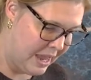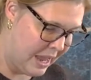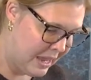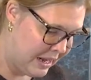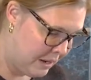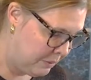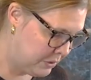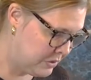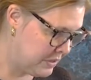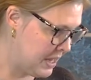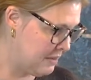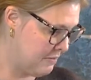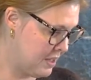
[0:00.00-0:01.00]
And I will
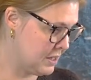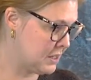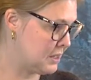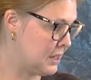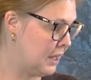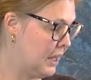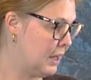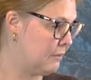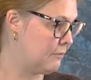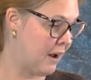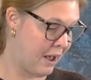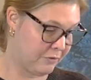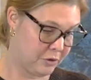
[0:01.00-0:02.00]
save this
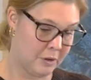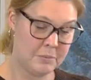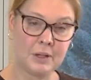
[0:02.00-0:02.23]
for after I'm